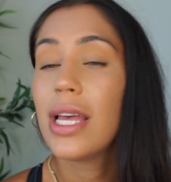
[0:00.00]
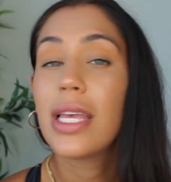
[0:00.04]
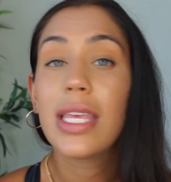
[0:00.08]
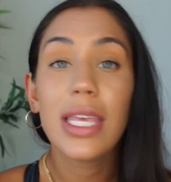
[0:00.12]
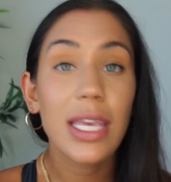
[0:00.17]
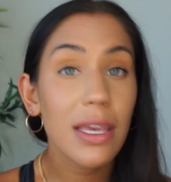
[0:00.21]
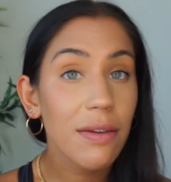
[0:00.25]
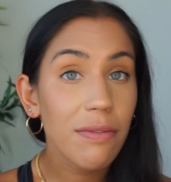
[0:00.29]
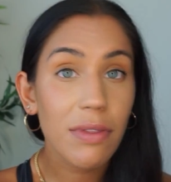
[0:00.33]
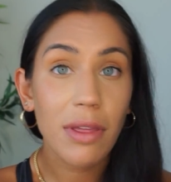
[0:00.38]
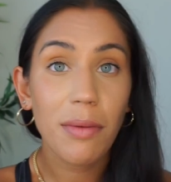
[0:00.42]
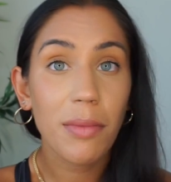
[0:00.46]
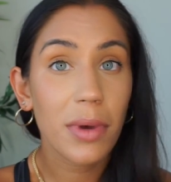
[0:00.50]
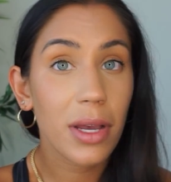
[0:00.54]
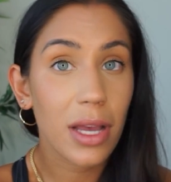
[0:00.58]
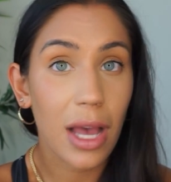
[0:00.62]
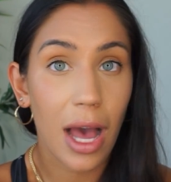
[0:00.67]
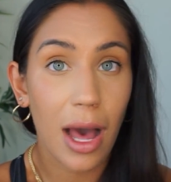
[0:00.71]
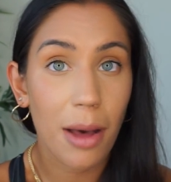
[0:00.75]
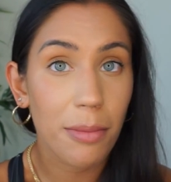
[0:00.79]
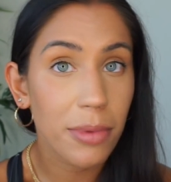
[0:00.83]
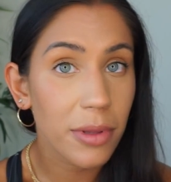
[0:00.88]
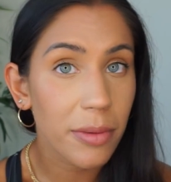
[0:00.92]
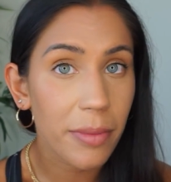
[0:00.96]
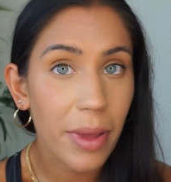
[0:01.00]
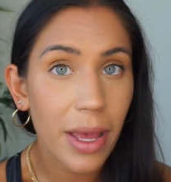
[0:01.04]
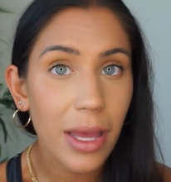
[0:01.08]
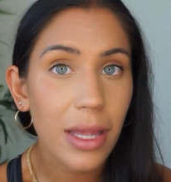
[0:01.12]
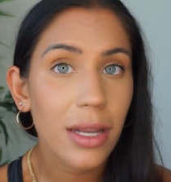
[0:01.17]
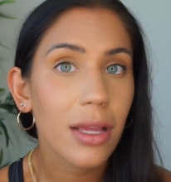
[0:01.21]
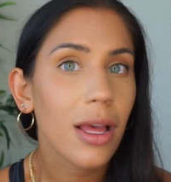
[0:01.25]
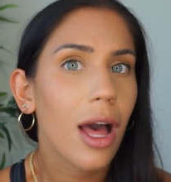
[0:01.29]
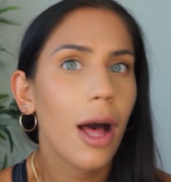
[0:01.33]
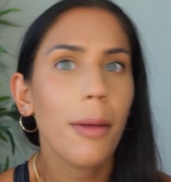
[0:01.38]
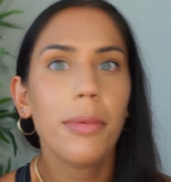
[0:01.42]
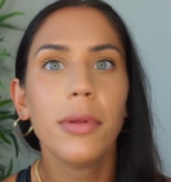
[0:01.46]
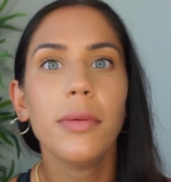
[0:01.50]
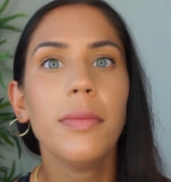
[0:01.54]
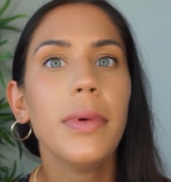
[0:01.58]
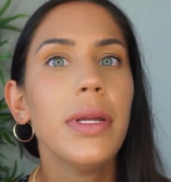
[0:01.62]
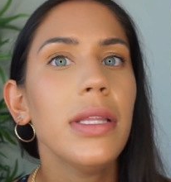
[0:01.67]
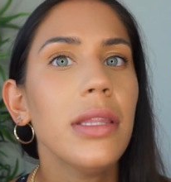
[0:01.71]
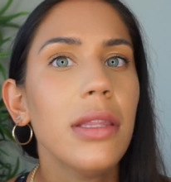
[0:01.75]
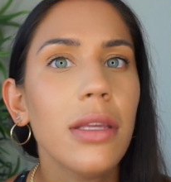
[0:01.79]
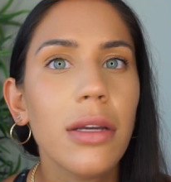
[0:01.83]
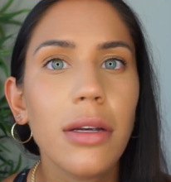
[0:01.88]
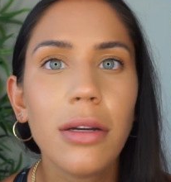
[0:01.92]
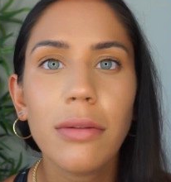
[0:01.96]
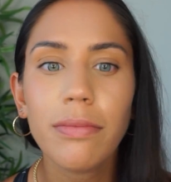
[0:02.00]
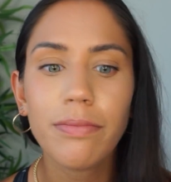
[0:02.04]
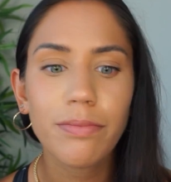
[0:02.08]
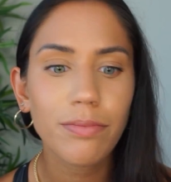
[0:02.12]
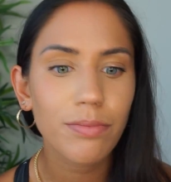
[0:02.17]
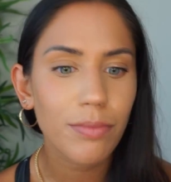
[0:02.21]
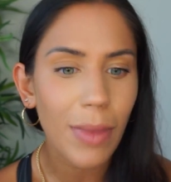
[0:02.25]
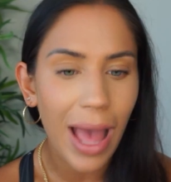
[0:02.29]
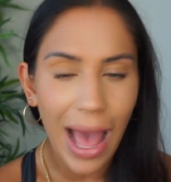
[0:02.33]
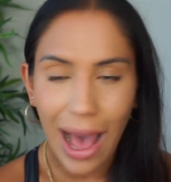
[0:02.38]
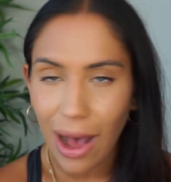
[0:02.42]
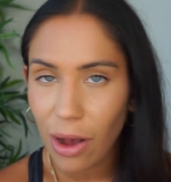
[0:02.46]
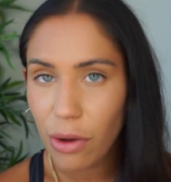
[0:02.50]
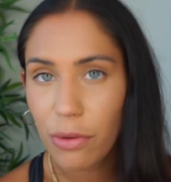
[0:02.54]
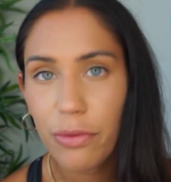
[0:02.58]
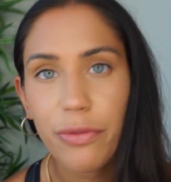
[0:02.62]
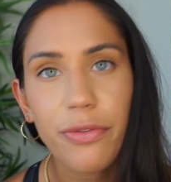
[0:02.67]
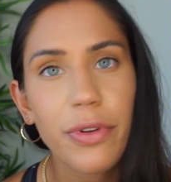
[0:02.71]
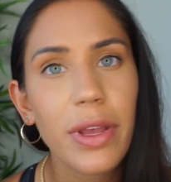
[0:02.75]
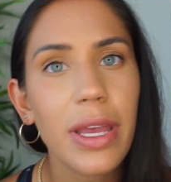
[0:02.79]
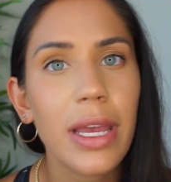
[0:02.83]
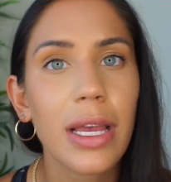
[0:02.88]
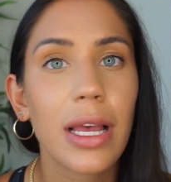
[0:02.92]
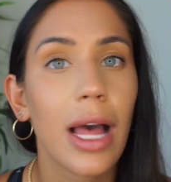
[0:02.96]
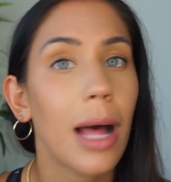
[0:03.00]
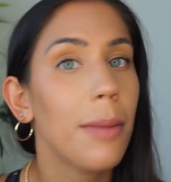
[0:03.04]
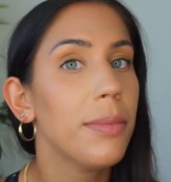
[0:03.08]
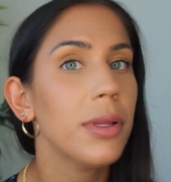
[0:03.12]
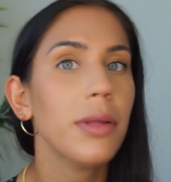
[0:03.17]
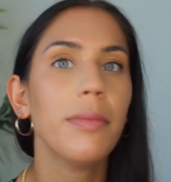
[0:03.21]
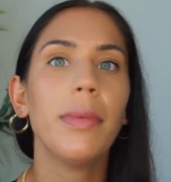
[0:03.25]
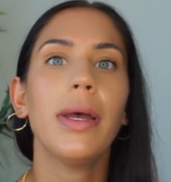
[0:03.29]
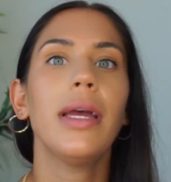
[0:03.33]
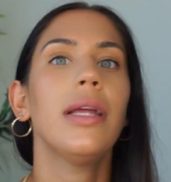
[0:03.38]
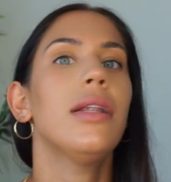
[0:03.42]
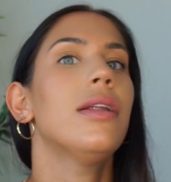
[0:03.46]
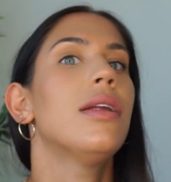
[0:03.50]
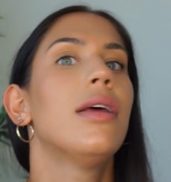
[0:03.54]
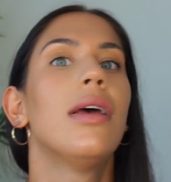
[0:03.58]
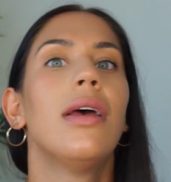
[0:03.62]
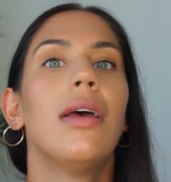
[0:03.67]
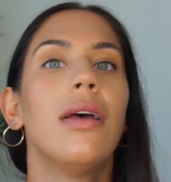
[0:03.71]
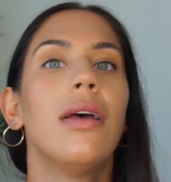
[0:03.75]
Give them a compliment their outfit, compliment